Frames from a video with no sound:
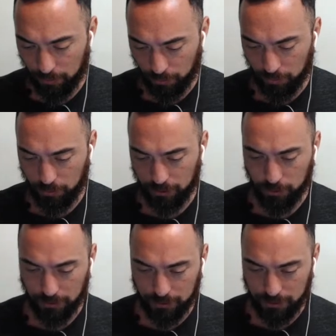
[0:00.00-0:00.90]
what you
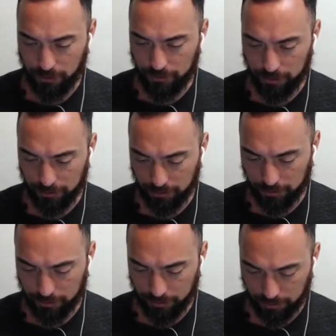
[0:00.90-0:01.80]
want to do is
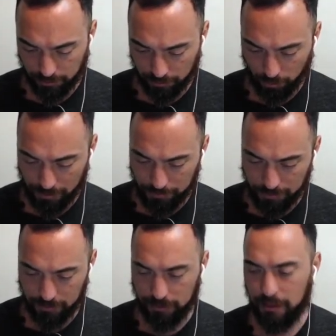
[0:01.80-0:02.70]
just swipe
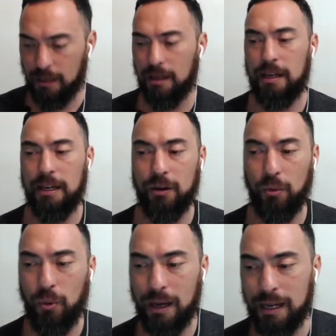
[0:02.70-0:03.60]
it in a
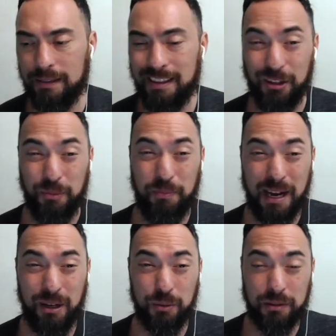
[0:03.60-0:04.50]
way that you
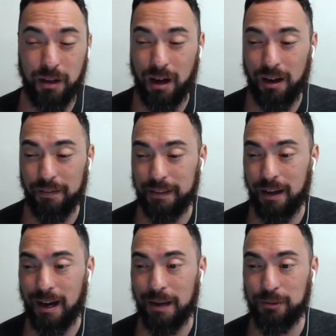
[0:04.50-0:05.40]
bounce off the
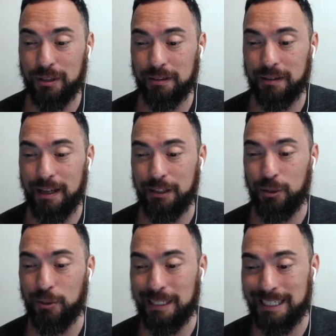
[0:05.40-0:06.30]
objects and
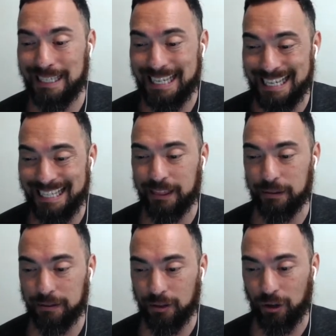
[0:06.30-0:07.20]
you hit the
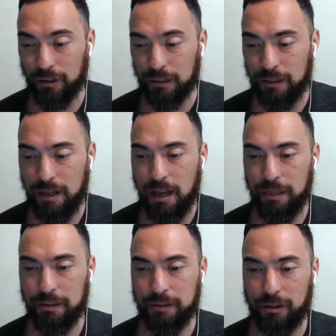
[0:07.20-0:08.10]
star.
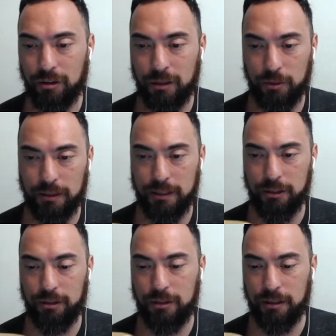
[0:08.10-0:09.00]
The star will get
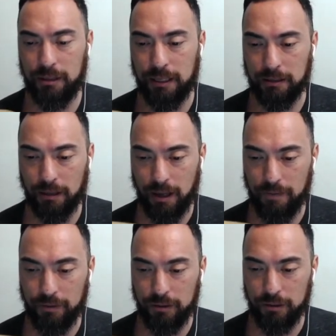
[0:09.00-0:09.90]
you to the next
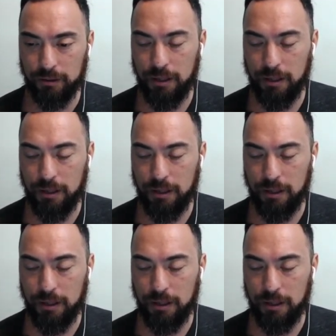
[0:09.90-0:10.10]
level.